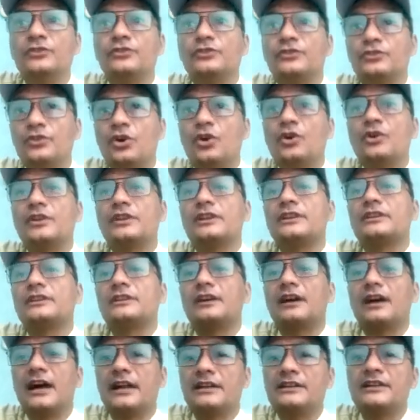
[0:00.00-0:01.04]
So
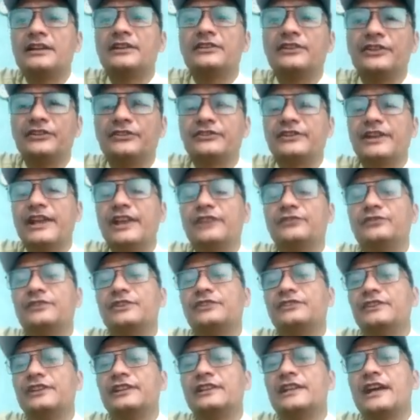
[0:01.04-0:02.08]
under this case,
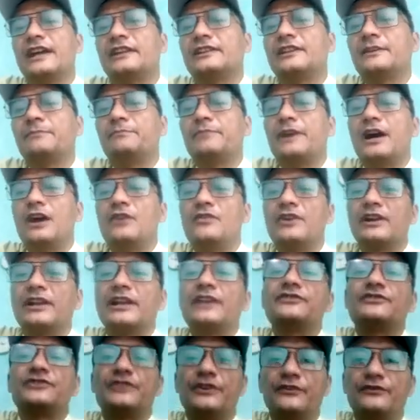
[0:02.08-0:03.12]
we see that the power
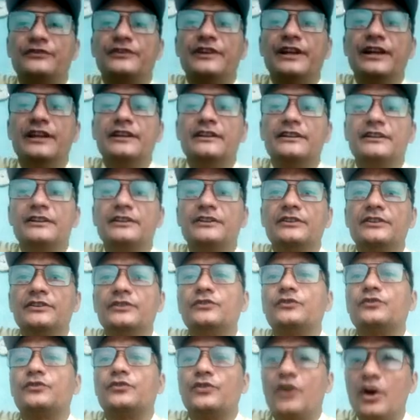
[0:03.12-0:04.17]
has shifted
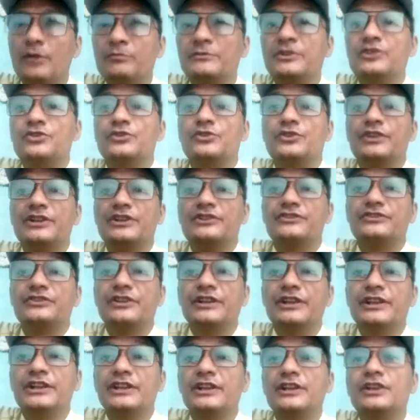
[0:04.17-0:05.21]
from the
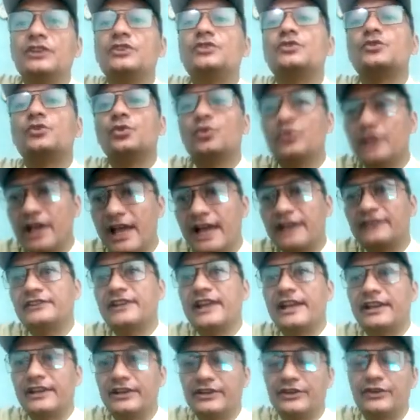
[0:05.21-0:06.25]
judiciary to the
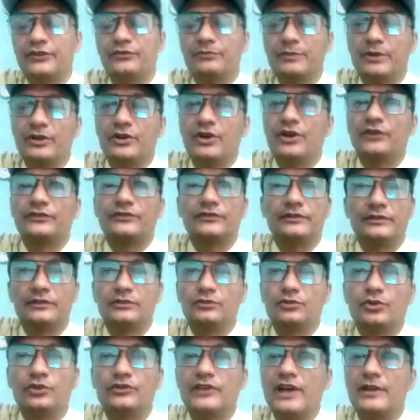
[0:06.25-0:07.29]
executive, because
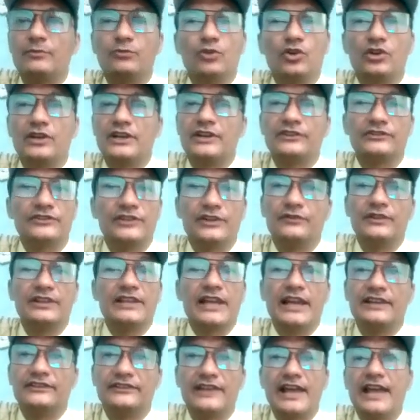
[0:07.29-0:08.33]
those are more concerned
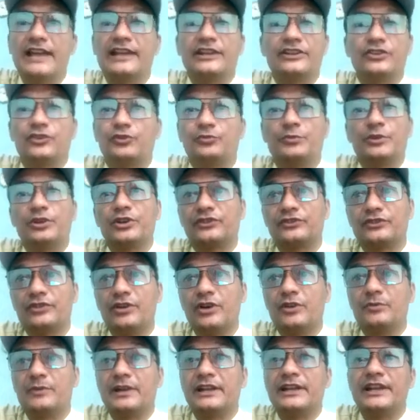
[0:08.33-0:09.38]
with executives, because
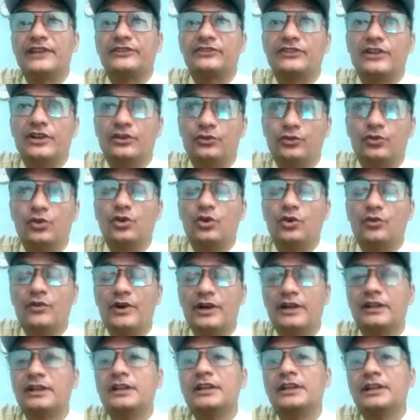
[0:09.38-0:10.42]
government has control
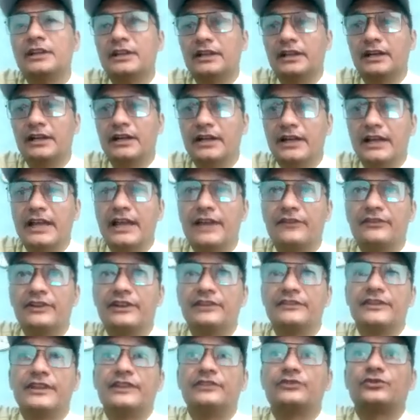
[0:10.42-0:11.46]
over
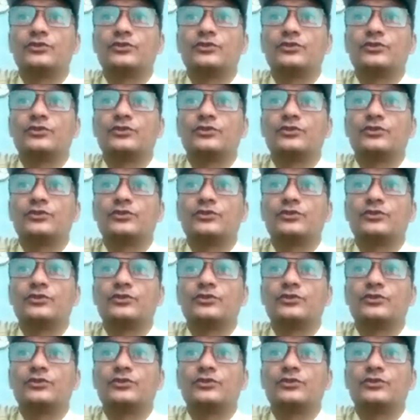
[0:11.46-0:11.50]
everything.